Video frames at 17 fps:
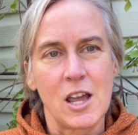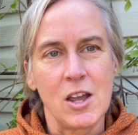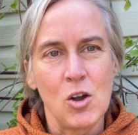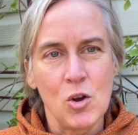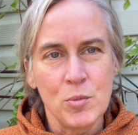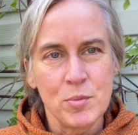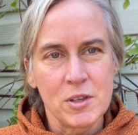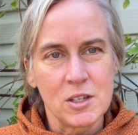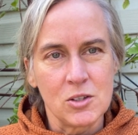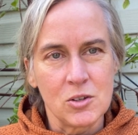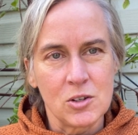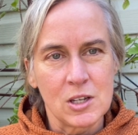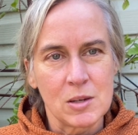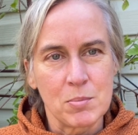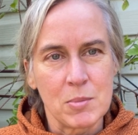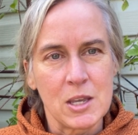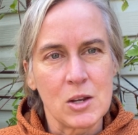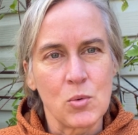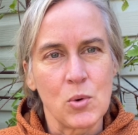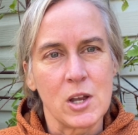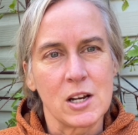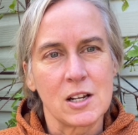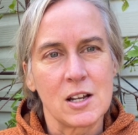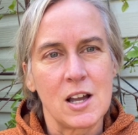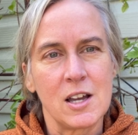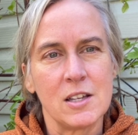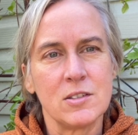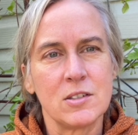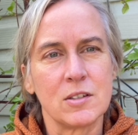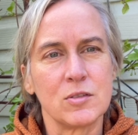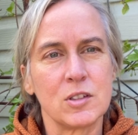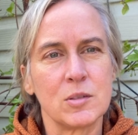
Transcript: I hope that you can make what kinds of